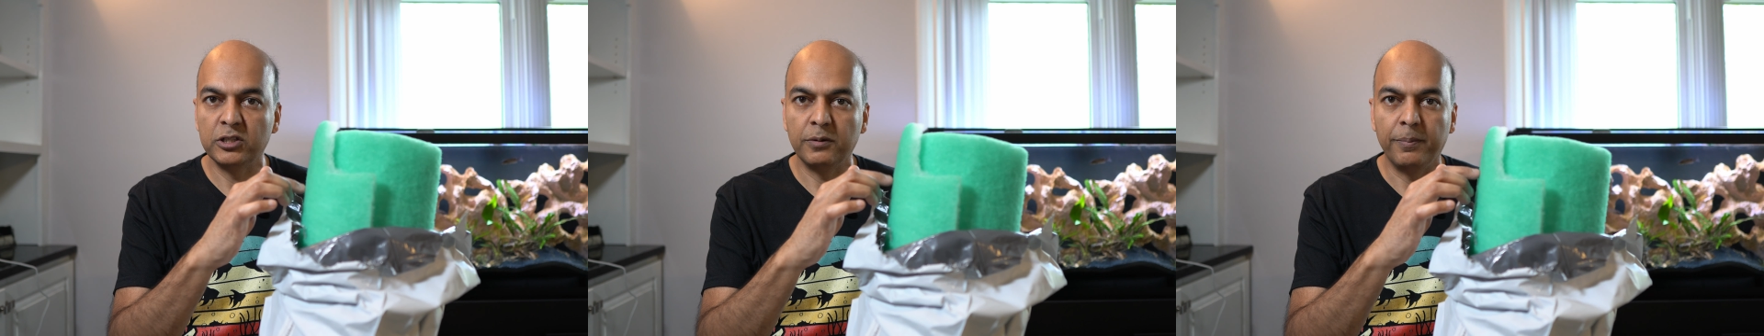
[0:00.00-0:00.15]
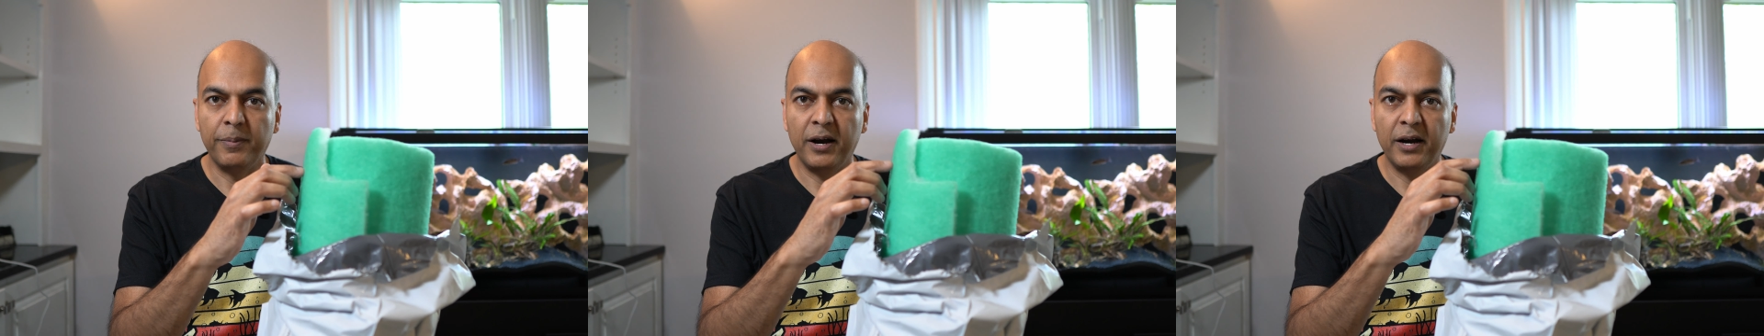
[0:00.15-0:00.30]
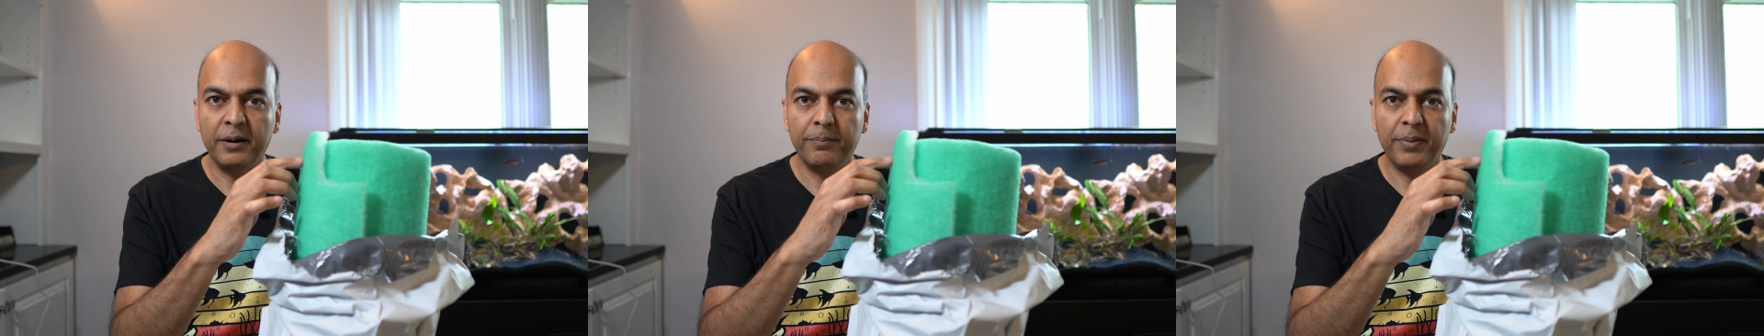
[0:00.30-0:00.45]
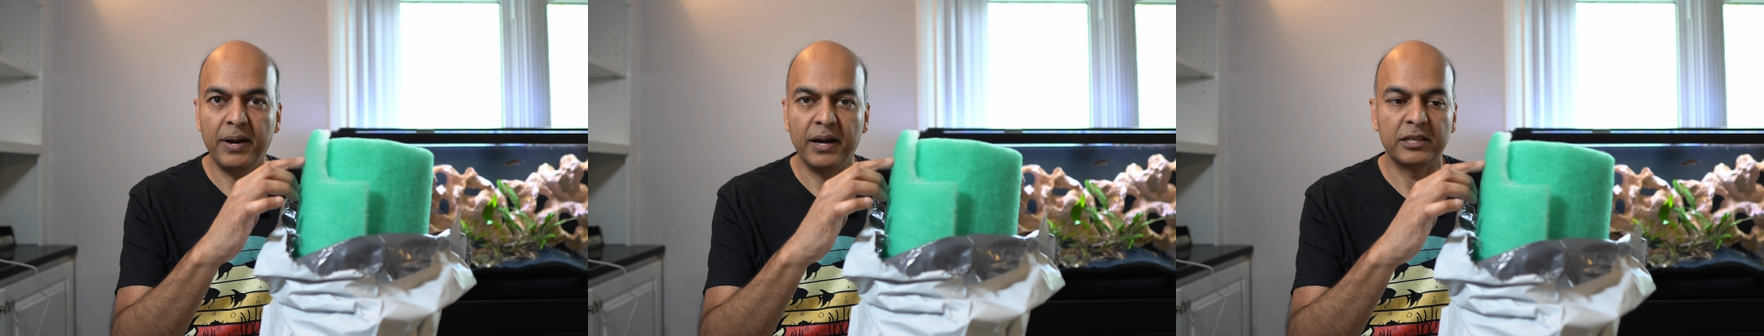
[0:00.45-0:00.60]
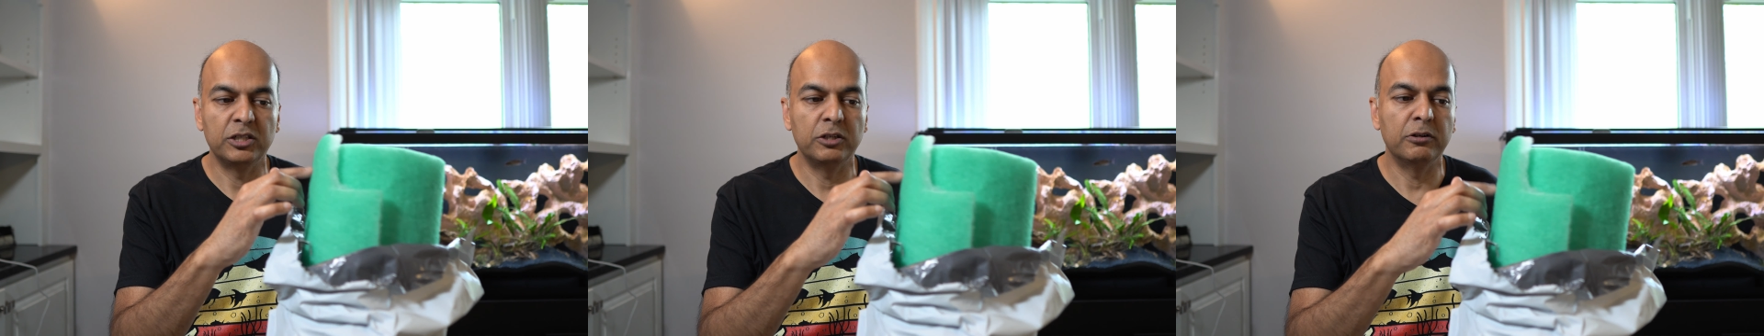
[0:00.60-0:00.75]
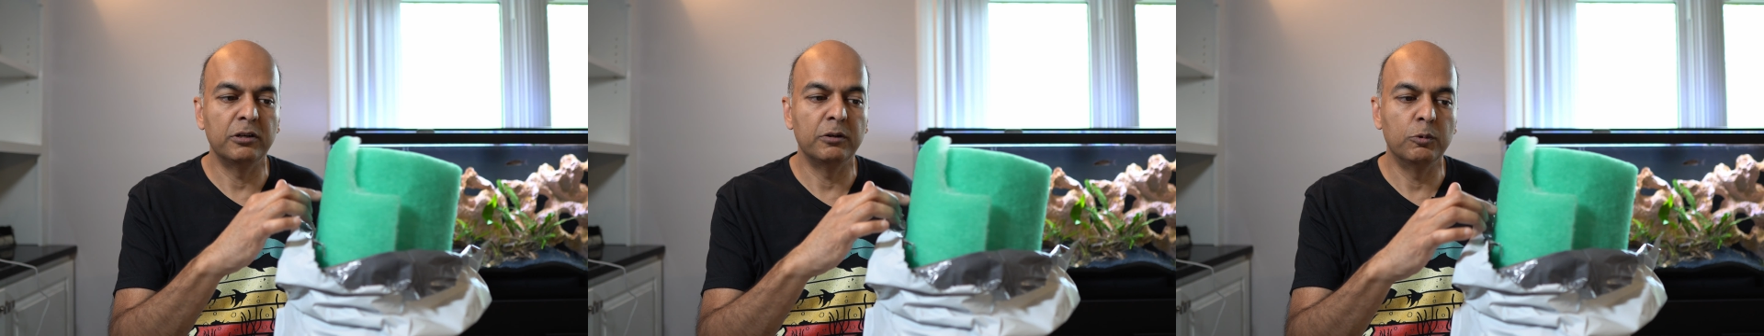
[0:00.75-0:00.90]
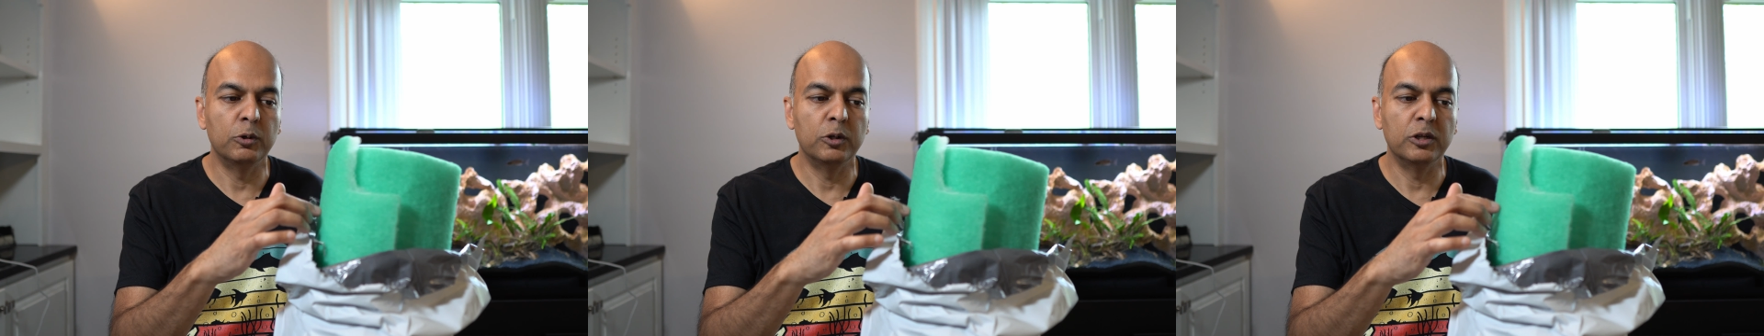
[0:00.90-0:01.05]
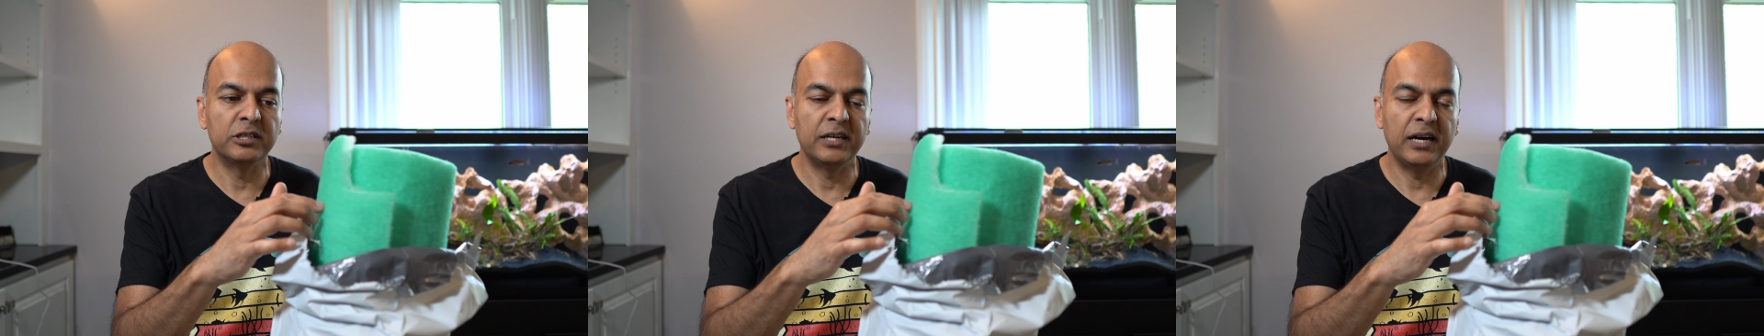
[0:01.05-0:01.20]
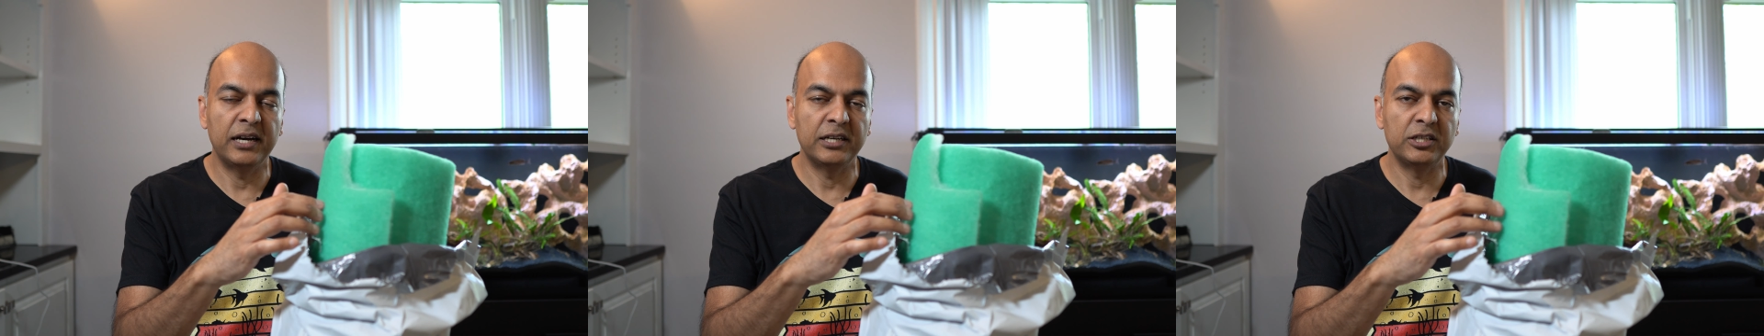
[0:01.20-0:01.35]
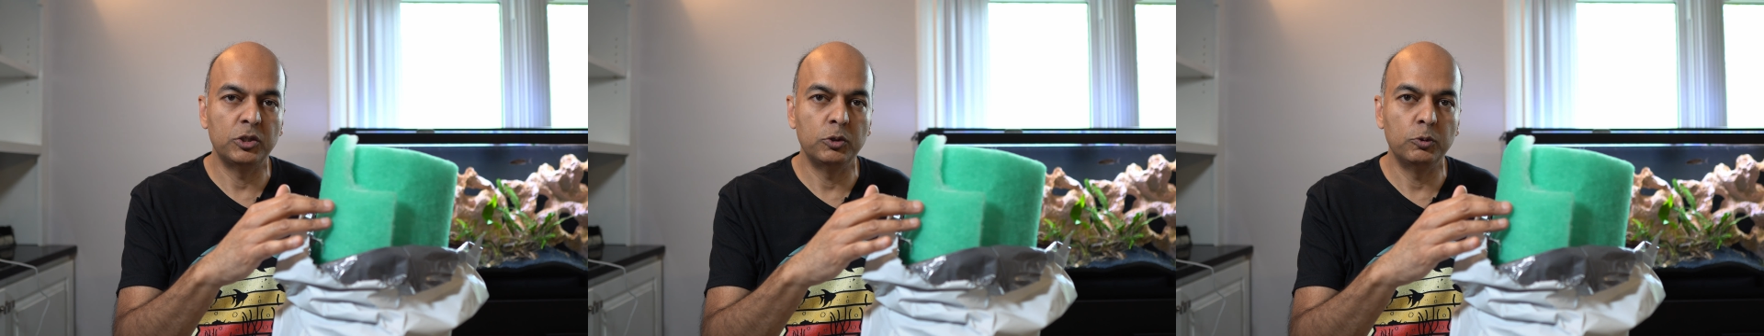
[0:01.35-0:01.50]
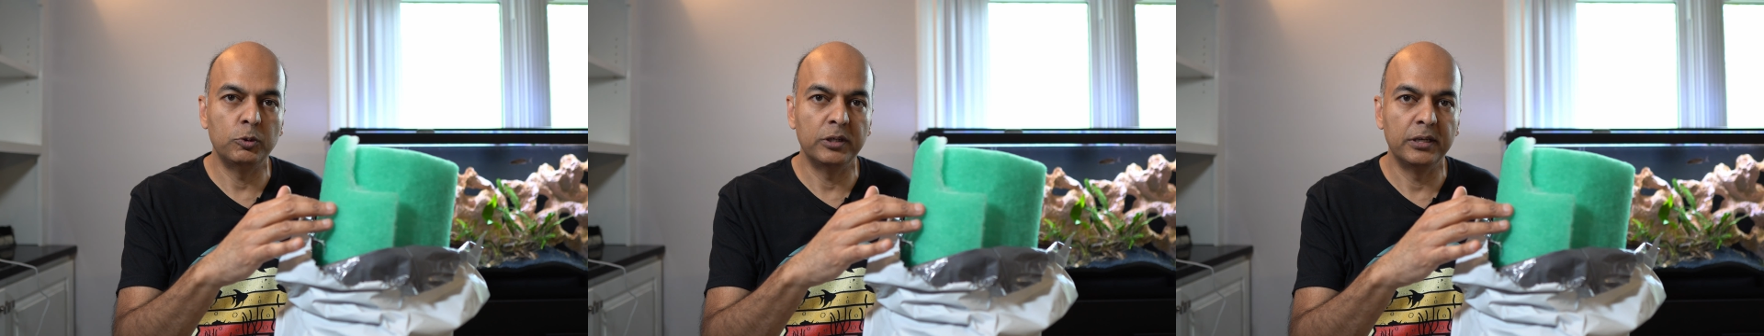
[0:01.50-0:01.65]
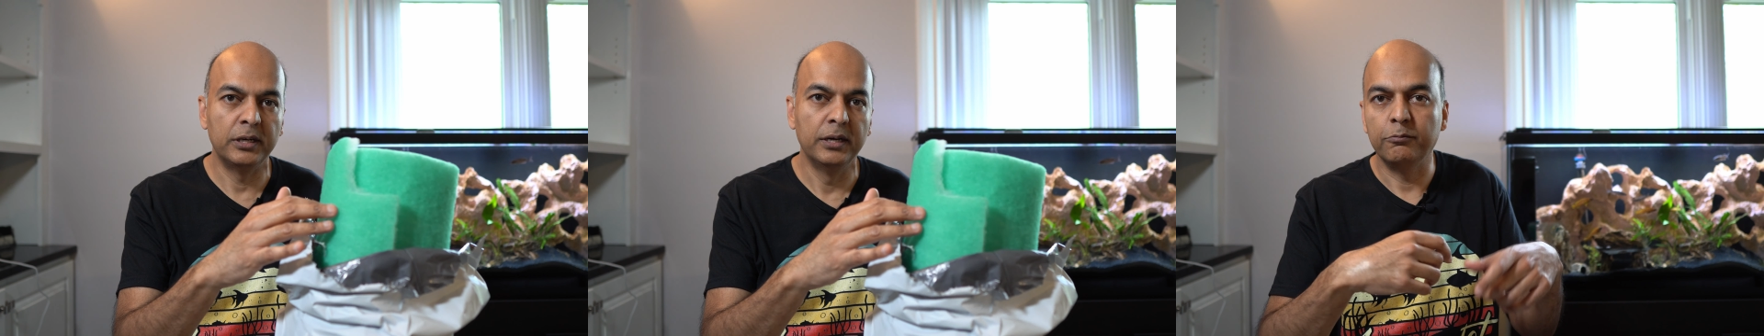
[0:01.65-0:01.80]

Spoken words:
The bacteria will attach to it.